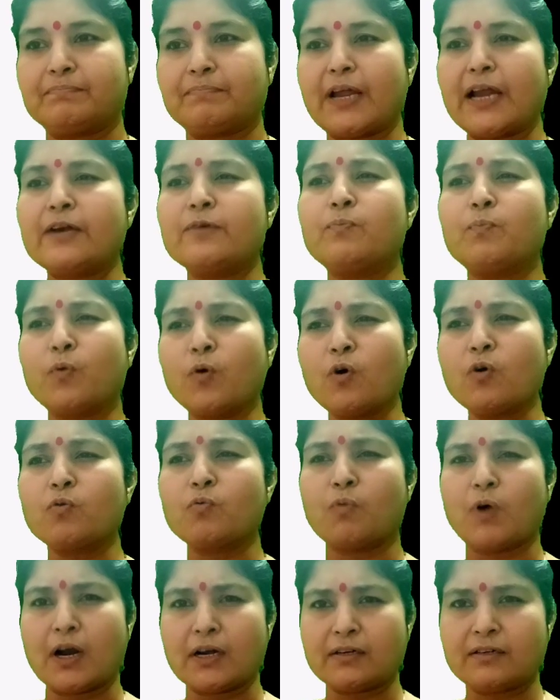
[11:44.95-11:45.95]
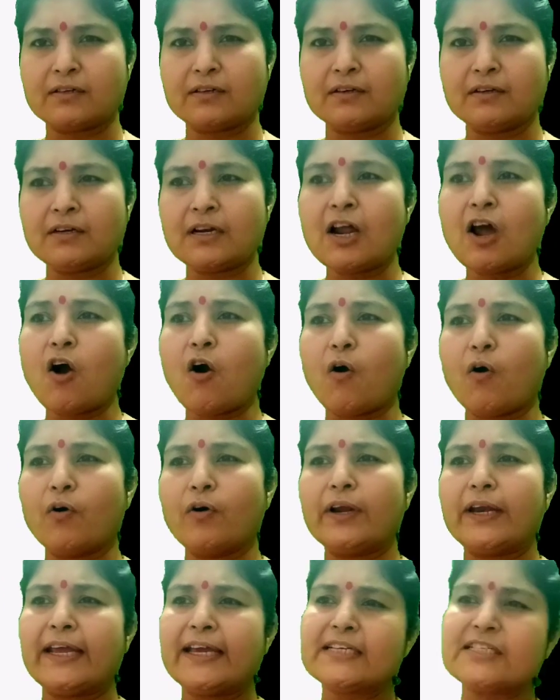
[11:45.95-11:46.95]
and pour water
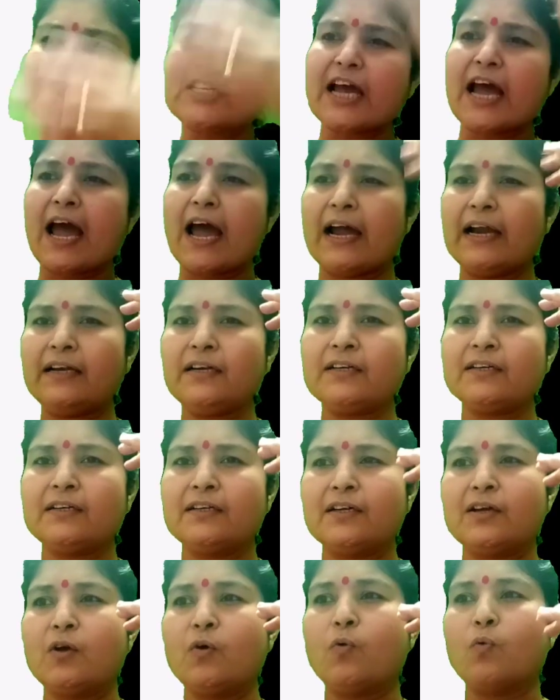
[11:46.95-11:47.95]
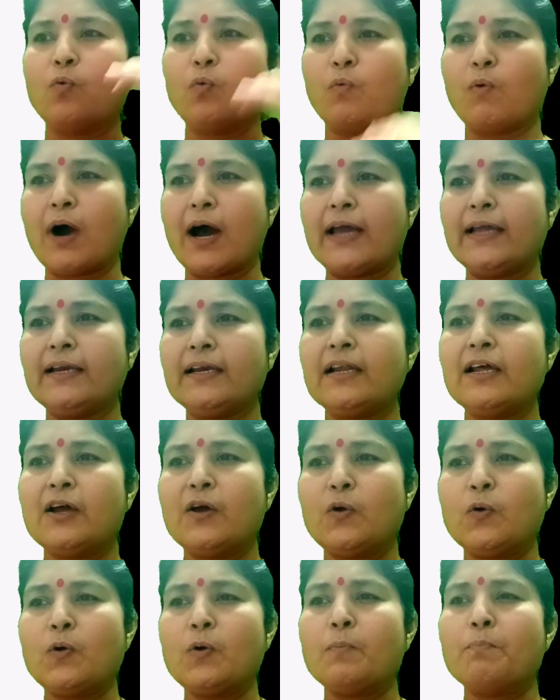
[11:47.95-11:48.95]
on his head while
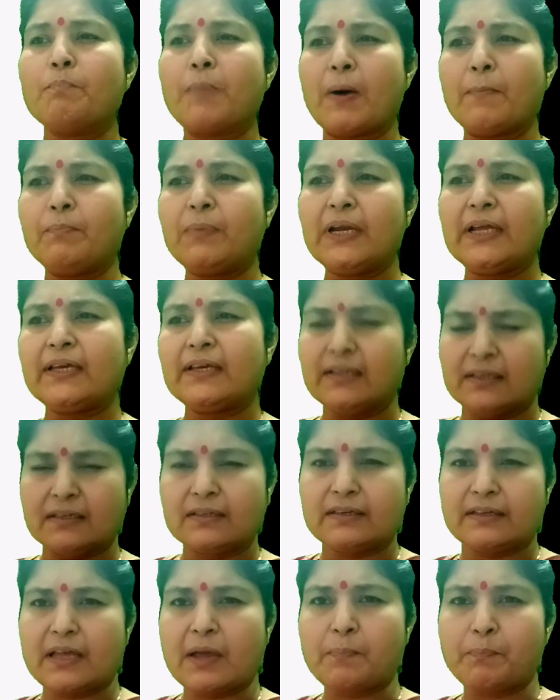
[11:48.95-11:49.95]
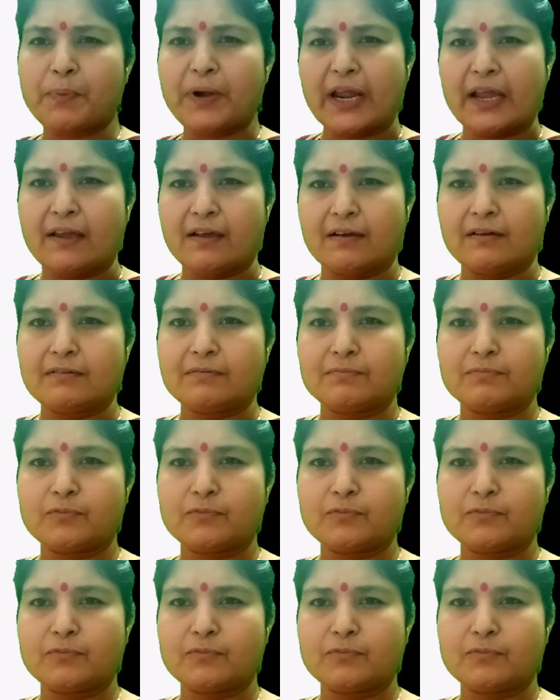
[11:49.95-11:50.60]
mumbling a prayer,